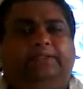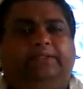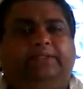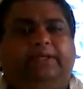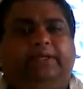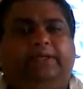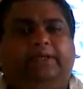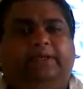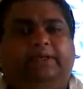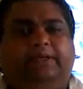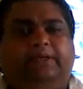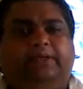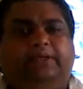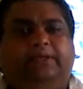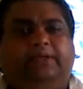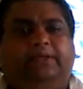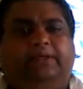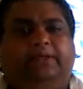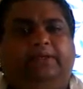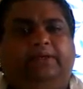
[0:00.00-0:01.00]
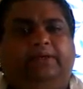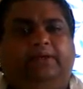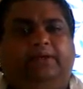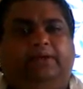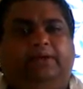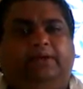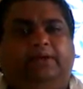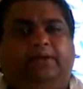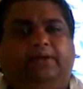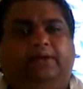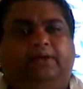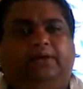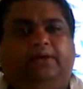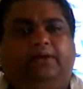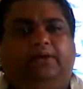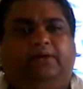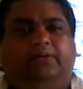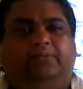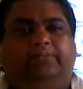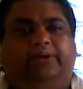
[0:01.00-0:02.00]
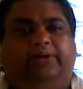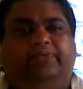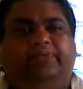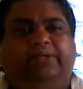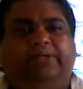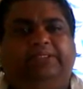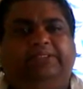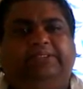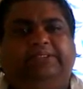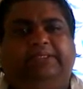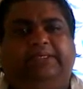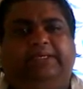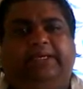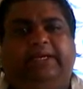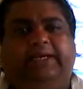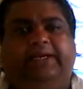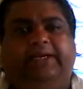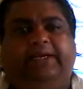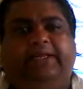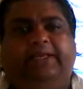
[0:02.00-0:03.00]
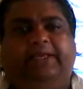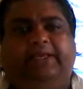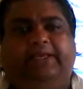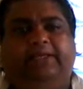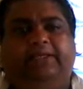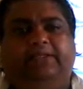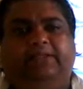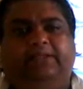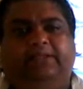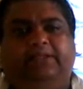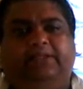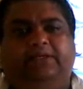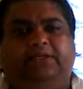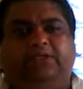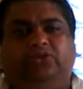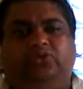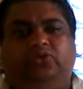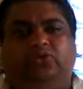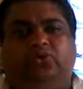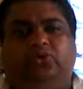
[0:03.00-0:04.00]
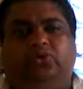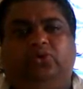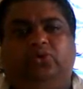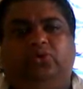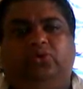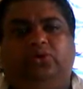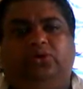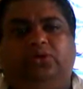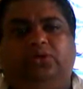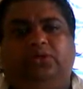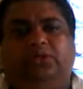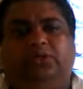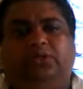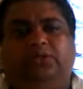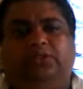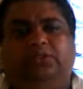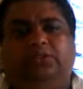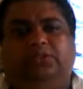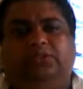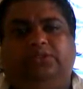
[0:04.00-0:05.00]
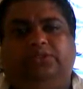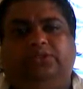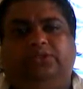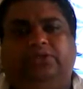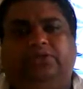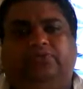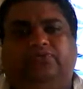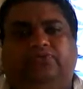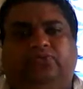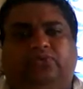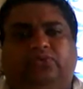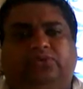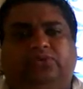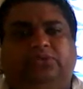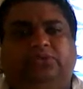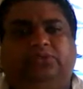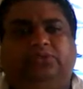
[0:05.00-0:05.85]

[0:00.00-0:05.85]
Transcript: Then between C and D there is no load. The shear force